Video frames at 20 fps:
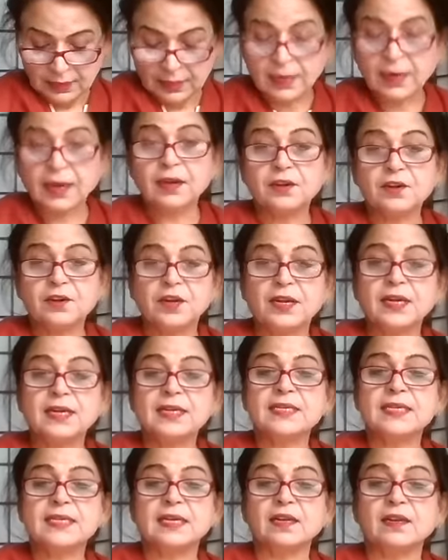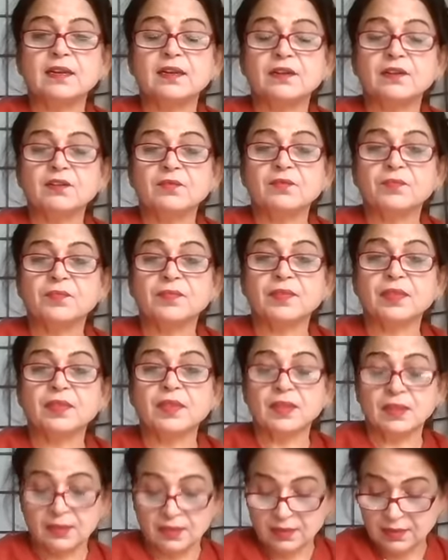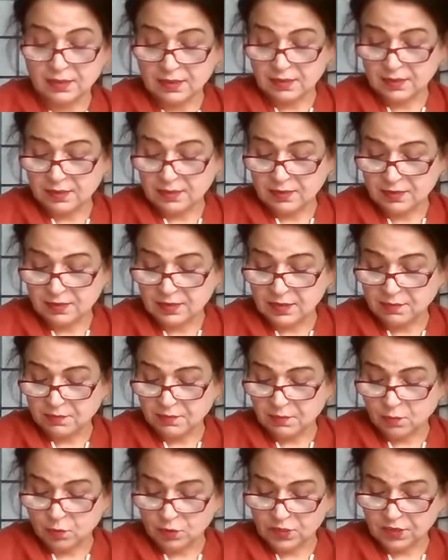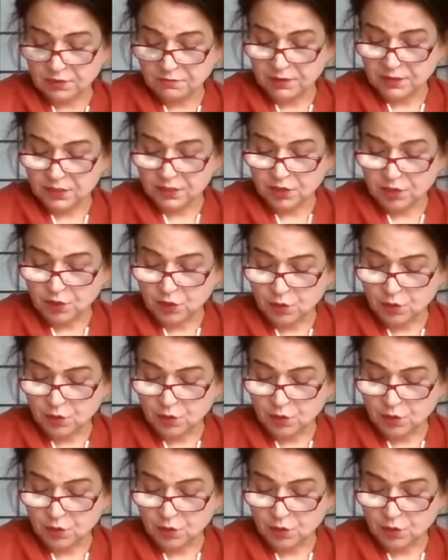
great detail. See, most her of us. This